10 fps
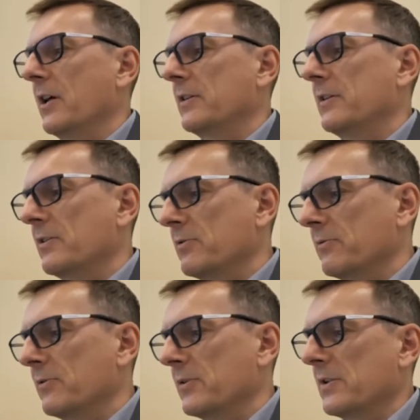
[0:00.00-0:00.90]
attack
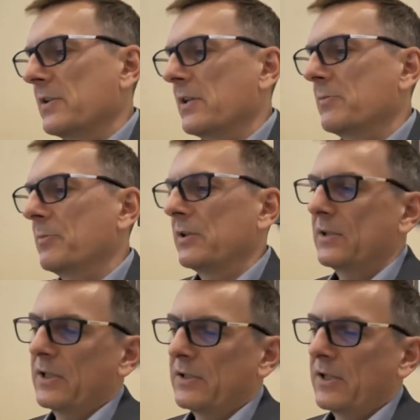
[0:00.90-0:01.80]
surface assessment,
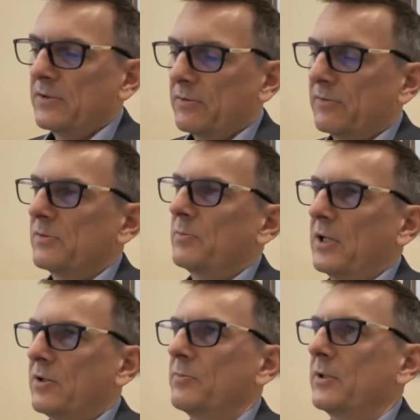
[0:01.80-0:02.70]
and attack surface
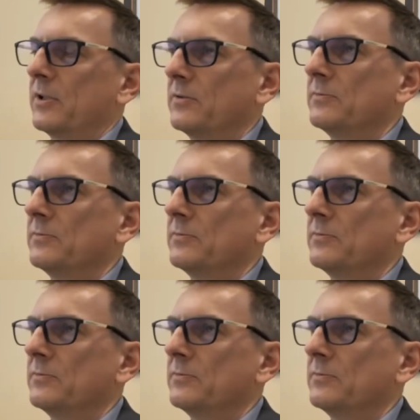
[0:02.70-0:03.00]
management.